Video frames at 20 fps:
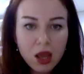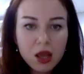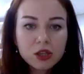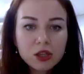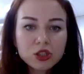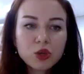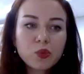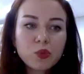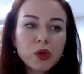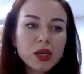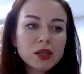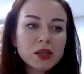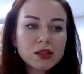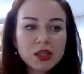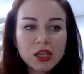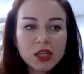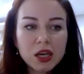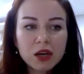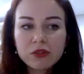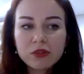So we can
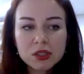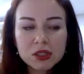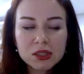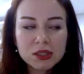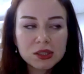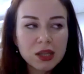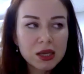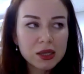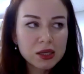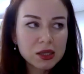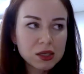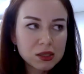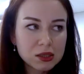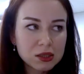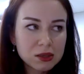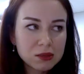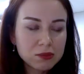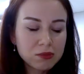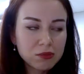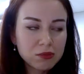think of it like
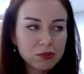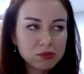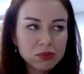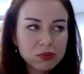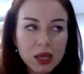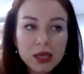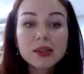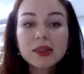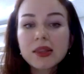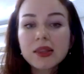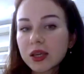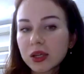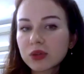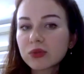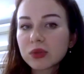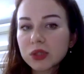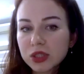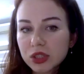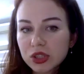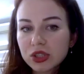
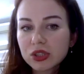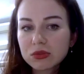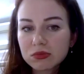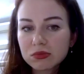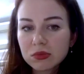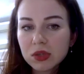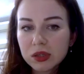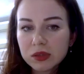language,